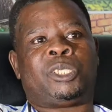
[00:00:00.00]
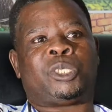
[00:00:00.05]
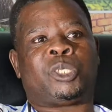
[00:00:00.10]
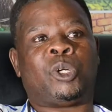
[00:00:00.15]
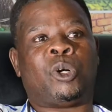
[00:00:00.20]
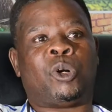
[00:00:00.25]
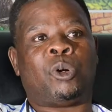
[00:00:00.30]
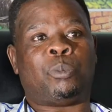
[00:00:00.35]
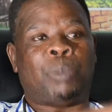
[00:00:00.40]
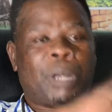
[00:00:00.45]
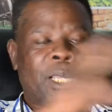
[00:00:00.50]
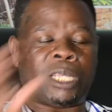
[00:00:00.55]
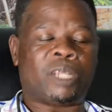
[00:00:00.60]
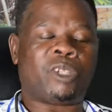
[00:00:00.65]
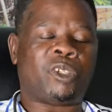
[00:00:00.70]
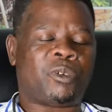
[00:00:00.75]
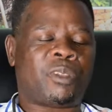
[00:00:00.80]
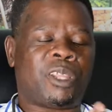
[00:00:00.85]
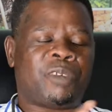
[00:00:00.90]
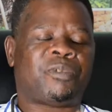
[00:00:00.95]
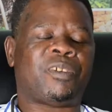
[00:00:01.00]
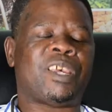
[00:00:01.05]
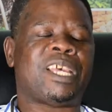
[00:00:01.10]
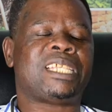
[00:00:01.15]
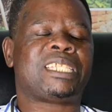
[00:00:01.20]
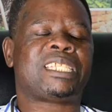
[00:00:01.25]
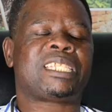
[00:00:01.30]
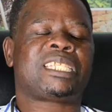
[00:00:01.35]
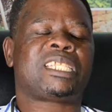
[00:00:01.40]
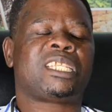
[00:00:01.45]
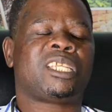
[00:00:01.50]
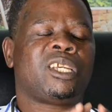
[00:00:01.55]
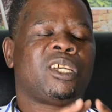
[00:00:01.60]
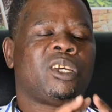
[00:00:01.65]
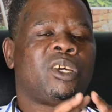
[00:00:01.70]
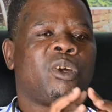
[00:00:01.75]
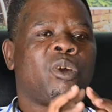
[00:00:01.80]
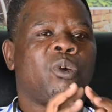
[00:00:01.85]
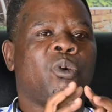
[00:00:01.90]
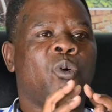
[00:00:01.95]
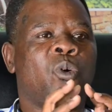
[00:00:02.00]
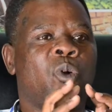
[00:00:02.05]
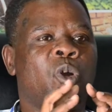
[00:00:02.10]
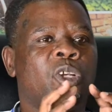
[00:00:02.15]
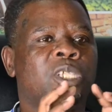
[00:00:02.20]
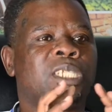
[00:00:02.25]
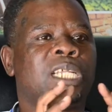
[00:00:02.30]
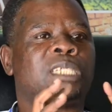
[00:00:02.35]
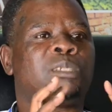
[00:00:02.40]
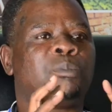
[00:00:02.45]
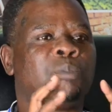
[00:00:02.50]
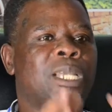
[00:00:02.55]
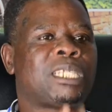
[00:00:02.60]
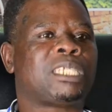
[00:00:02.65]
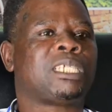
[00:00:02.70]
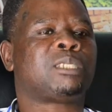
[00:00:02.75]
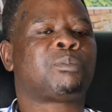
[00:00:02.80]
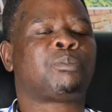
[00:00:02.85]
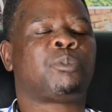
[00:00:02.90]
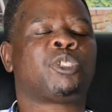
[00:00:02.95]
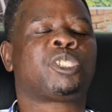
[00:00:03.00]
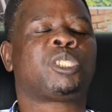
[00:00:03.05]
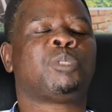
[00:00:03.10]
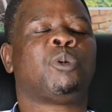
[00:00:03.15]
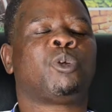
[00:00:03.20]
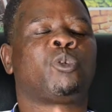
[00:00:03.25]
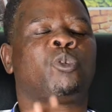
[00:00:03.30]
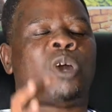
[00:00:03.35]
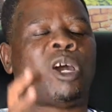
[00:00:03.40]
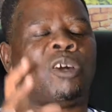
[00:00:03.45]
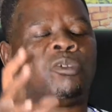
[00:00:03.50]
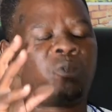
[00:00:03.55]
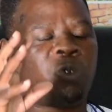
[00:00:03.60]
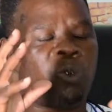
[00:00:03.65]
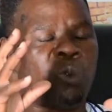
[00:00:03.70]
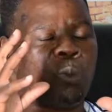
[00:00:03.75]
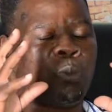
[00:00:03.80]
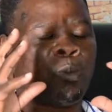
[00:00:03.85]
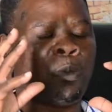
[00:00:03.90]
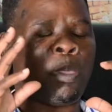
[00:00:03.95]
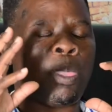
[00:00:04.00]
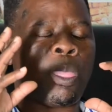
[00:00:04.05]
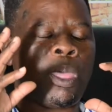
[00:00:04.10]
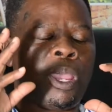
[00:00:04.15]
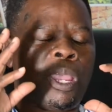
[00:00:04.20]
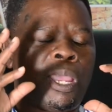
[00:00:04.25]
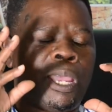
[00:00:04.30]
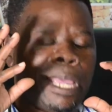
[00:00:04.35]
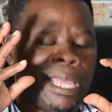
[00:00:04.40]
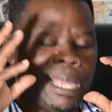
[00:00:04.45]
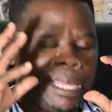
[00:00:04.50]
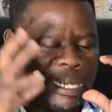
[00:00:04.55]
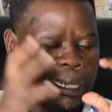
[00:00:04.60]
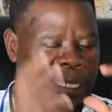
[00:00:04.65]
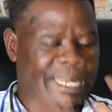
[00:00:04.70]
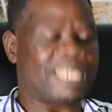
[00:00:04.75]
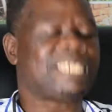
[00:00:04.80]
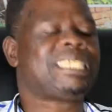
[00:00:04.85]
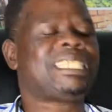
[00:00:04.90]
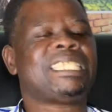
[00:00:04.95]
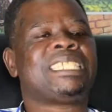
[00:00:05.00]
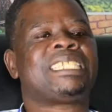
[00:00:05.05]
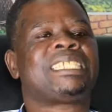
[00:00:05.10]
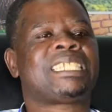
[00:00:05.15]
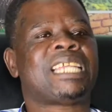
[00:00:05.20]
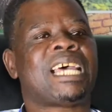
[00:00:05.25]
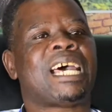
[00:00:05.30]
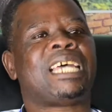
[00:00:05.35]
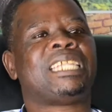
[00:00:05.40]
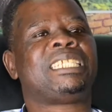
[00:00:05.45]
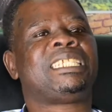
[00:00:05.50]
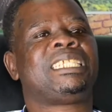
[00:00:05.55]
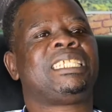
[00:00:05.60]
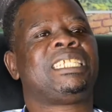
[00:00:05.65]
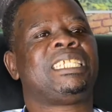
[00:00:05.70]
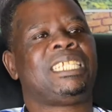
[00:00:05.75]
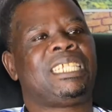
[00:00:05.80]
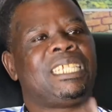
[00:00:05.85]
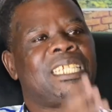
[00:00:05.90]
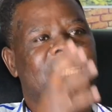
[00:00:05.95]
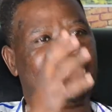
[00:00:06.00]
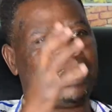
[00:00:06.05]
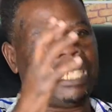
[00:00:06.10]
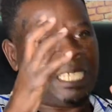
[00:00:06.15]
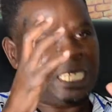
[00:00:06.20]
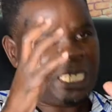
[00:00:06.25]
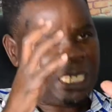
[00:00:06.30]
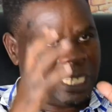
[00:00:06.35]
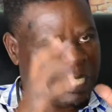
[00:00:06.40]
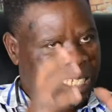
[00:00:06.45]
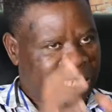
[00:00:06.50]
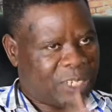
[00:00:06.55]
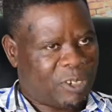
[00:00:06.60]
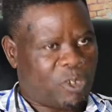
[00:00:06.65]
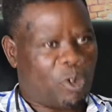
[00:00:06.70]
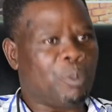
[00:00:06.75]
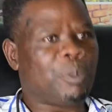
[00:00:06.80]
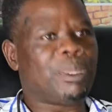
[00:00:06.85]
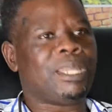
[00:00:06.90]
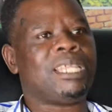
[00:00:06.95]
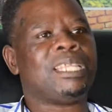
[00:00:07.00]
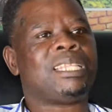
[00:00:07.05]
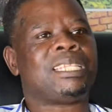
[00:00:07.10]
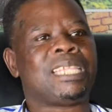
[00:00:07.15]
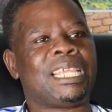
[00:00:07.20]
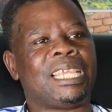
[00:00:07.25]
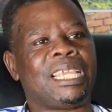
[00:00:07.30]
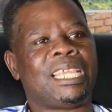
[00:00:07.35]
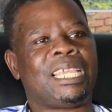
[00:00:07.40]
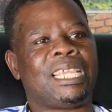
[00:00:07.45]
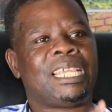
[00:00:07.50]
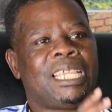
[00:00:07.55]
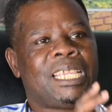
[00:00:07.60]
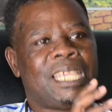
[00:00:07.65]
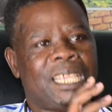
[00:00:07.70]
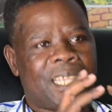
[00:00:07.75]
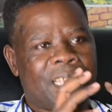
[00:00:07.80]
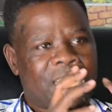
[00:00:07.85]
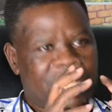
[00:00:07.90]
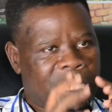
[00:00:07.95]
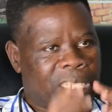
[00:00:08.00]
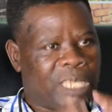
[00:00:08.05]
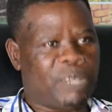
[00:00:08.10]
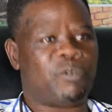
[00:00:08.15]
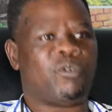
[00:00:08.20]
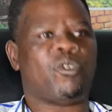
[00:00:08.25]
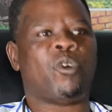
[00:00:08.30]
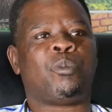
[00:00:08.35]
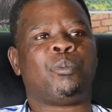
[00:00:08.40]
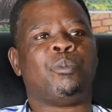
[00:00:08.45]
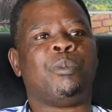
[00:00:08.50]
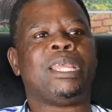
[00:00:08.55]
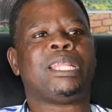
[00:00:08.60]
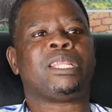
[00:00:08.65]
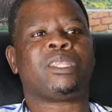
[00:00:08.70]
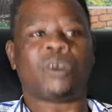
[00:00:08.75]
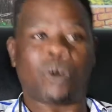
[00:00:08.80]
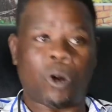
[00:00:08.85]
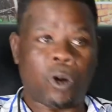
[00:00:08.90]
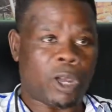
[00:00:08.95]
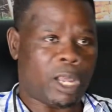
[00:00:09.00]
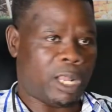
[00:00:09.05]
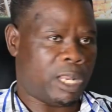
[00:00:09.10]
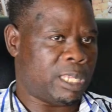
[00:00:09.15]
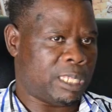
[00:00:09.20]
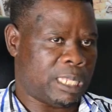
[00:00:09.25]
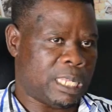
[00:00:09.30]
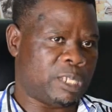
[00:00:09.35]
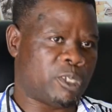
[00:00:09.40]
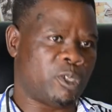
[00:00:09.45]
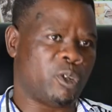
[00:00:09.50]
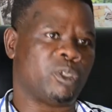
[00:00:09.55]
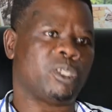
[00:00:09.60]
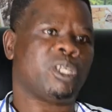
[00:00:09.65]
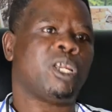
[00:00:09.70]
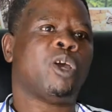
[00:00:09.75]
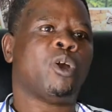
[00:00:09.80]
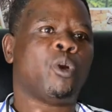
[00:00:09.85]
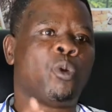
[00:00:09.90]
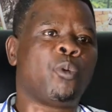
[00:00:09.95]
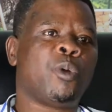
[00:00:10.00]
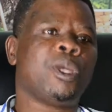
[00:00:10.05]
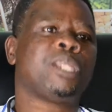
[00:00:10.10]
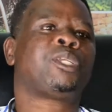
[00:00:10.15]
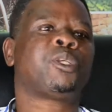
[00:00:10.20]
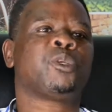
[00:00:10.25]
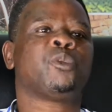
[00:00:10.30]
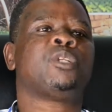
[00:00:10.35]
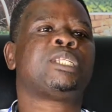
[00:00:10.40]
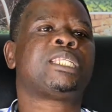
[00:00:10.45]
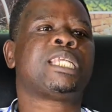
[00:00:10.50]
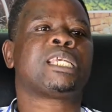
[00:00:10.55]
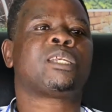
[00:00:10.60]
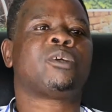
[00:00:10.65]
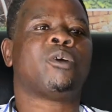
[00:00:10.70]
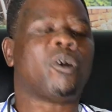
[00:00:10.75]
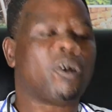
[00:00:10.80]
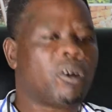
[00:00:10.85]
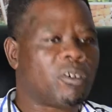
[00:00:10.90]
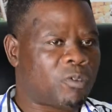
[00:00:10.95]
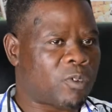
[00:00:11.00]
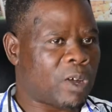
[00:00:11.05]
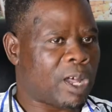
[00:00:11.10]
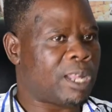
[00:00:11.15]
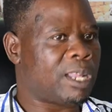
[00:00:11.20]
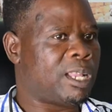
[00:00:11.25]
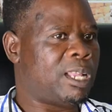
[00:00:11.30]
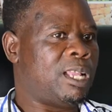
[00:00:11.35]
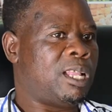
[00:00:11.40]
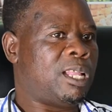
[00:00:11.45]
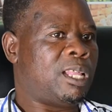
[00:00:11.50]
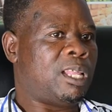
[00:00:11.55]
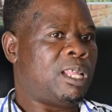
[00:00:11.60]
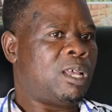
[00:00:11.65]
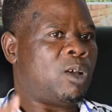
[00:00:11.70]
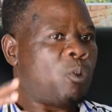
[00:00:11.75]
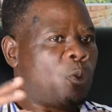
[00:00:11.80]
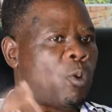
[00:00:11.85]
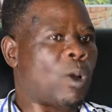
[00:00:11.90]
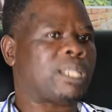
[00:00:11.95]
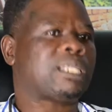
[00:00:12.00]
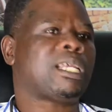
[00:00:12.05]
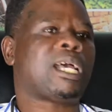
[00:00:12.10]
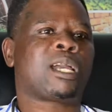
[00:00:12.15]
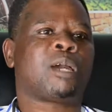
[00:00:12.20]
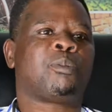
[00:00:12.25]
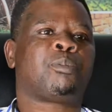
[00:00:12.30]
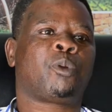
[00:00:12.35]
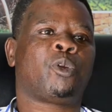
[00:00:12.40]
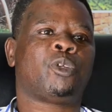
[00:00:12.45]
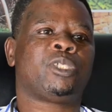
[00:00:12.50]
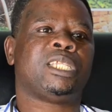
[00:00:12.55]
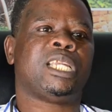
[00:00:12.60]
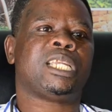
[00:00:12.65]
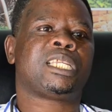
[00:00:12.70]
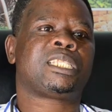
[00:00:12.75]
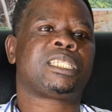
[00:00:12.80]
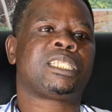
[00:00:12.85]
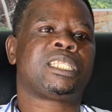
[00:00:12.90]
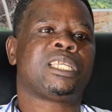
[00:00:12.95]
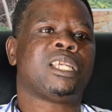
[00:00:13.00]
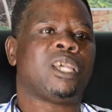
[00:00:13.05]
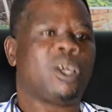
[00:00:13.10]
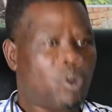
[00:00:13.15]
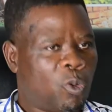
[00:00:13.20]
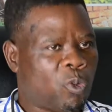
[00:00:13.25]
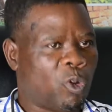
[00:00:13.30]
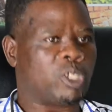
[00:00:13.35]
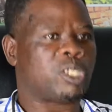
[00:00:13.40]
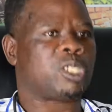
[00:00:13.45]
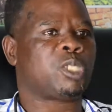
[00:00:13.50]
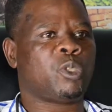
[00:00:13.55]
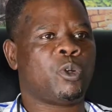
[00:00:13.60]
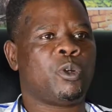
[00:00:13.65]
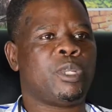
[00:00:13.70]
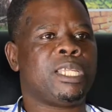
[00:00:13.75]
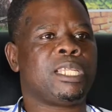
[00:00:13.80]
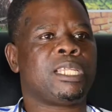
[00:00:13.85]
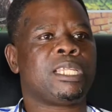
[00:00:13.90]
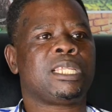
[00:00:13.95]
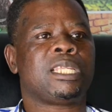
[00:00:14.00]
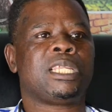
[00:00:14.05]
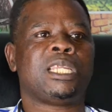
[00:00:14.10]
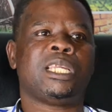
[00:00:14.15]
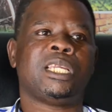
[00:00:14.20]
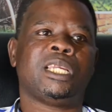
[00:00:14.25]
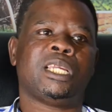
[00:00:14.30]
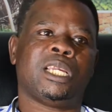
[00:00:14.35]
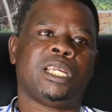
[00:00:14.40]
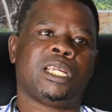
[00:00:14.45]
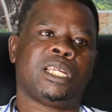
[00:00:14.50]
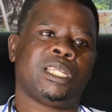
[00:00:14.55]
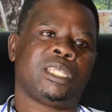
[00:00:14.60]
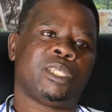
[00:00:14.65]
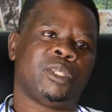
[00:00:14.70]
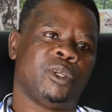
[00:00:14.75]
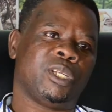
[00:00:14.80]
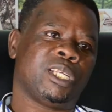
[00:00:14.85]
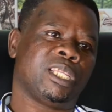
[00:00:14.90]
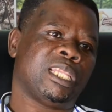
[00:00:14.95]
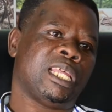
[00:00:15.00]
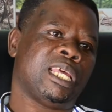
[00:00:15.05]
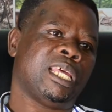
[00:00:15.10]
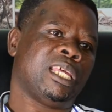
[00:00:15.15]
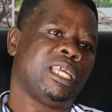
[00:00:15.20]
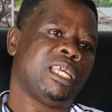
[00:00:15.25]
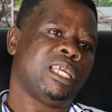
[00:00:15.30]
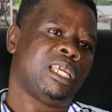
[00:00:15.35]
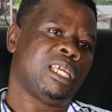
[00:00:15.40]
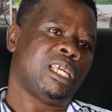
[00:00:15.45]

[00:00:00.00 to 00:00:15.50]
So by the end of the phase, we want as much as possible to have a registered community development organization which will take over what Hunger Project was doing during the